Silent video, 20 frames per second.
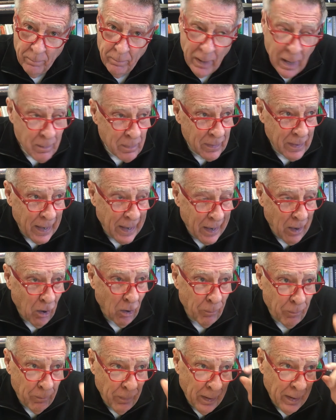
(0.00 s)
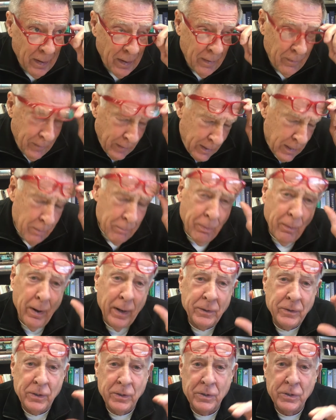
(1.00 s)
Maybe the help that he
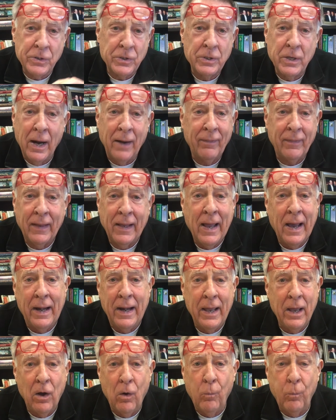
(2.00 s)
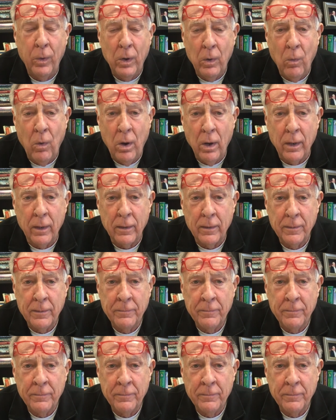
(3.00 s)
brings us is not the kind of help we want.